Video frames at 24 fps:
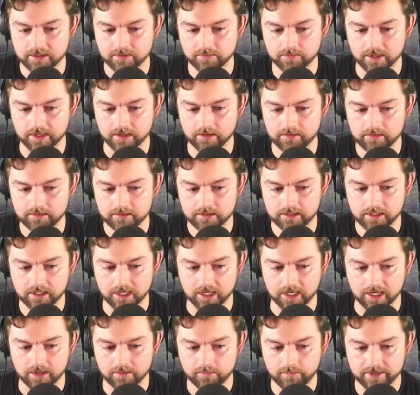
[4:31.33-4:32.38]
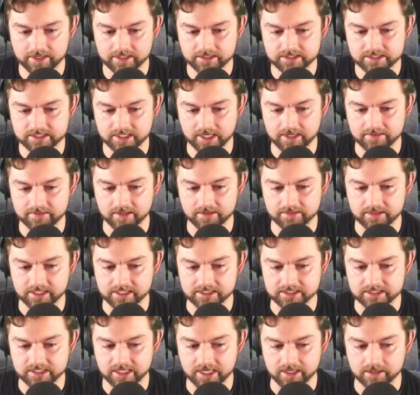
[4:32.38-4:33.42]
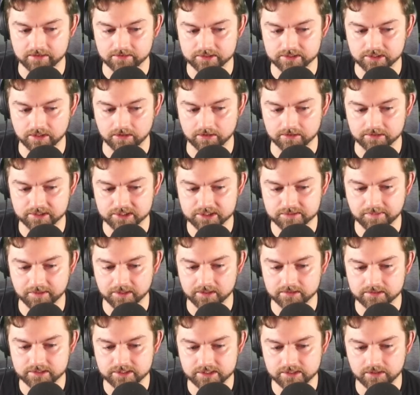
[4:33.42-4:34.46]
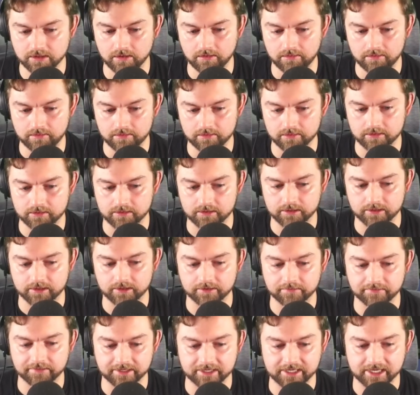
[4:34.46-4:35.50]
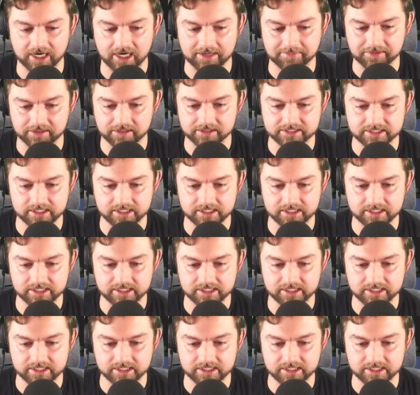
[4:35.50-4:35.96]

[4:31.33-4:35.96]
Well, we can say that the instigators are dispersed, or the capital is